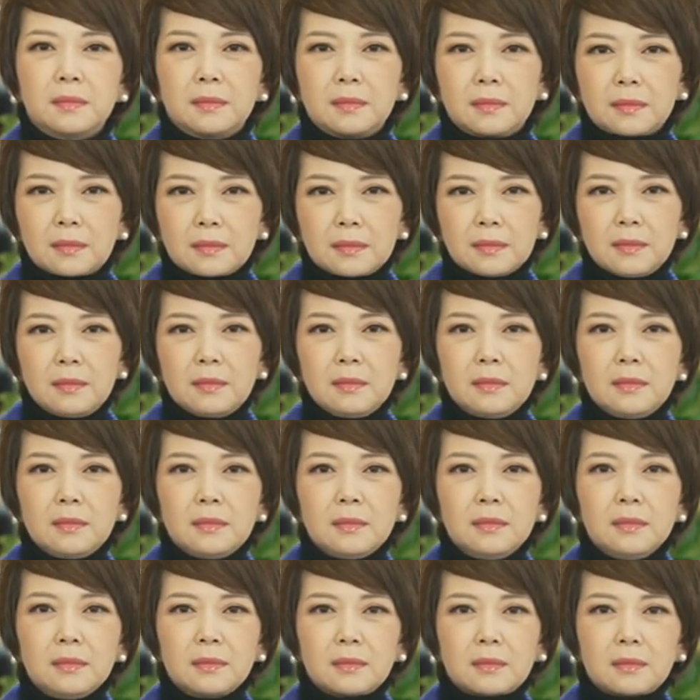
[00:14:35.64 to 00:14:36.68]

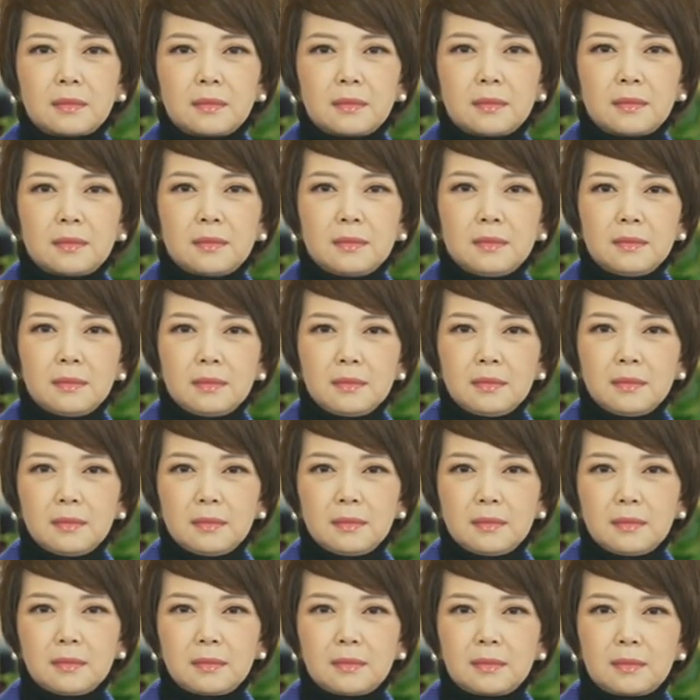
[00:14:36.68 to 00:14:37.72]

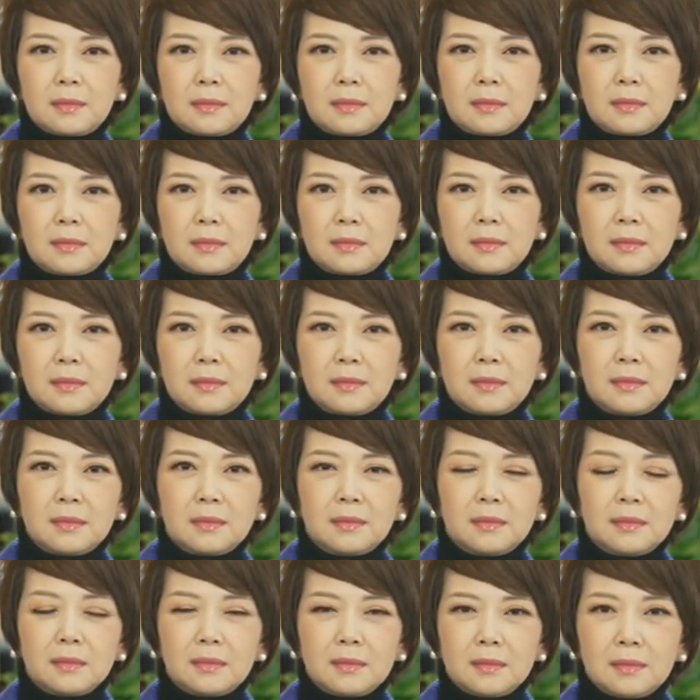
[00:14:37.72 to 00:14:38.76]

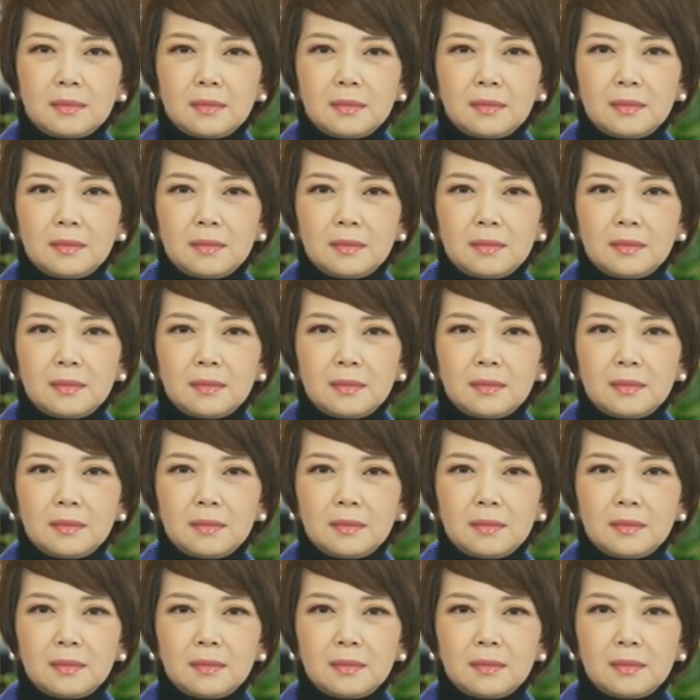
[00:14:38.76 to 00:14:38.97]
No words are spoken by the person on screen.